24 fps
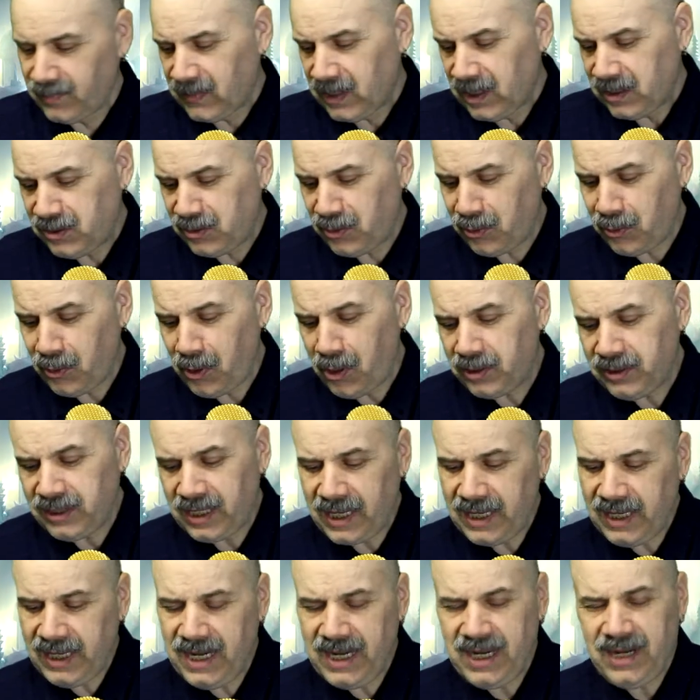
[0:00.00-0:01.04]
So they're all
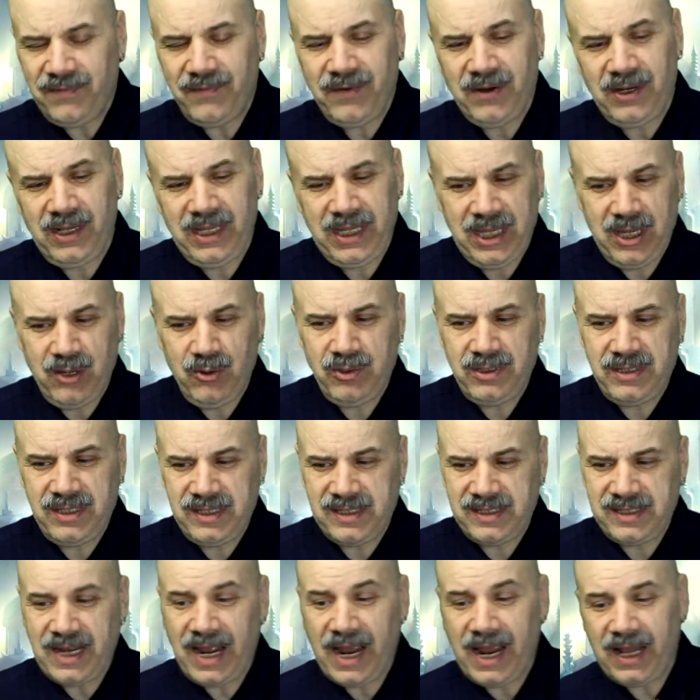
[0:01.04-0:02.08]
done in a fairly cutesy
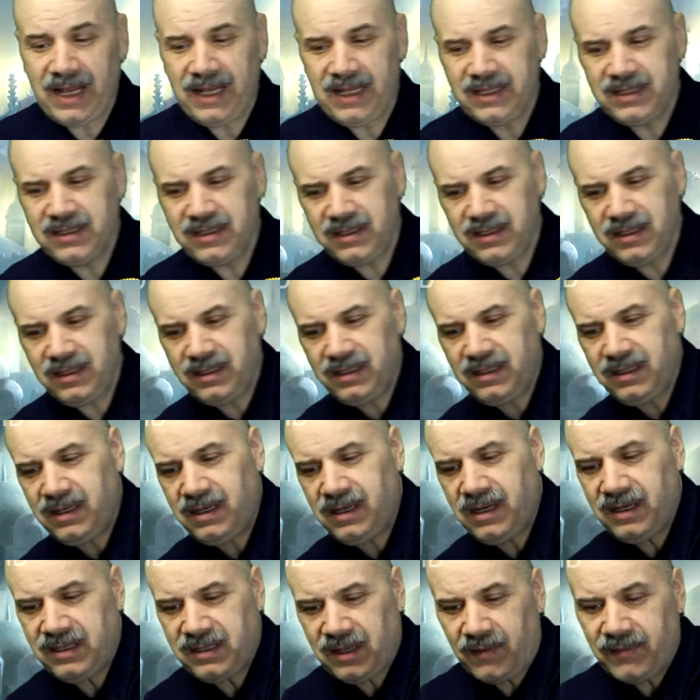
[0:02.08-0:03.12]
style. It's
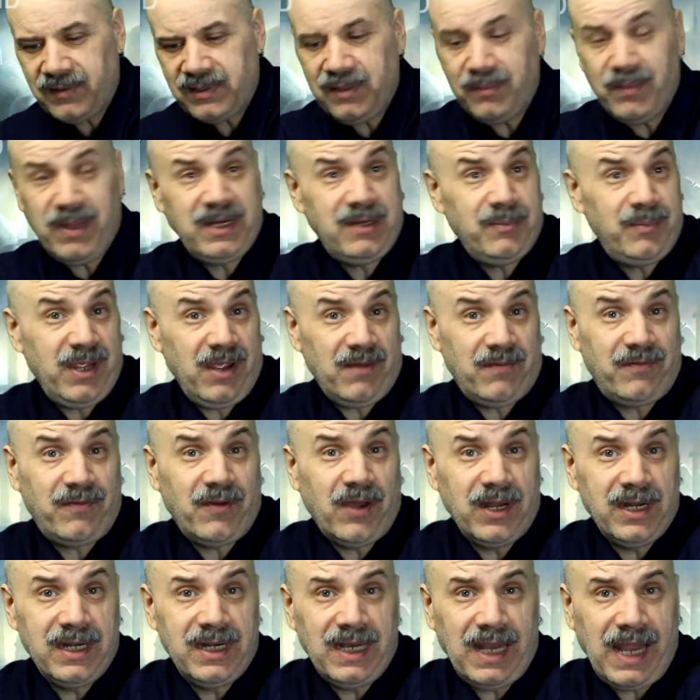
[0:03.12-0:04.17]
obviously meant to be a
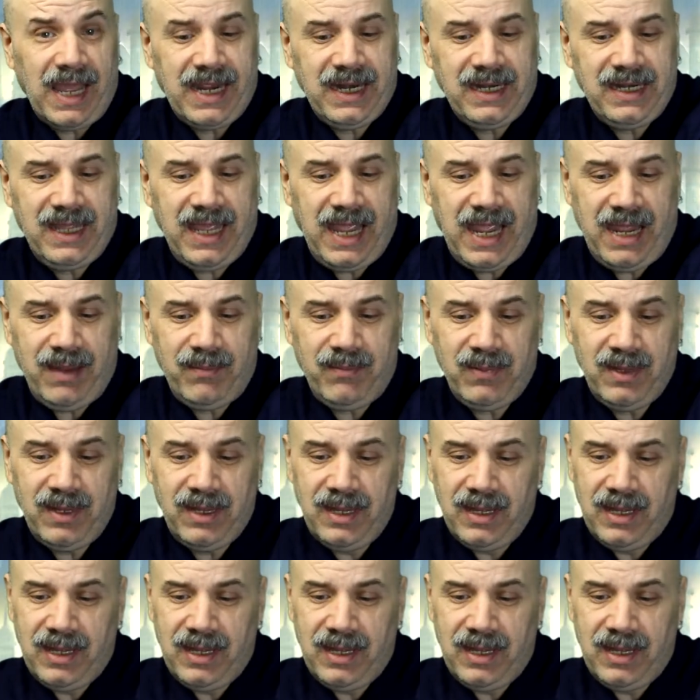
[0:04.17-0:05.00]
fun, light game.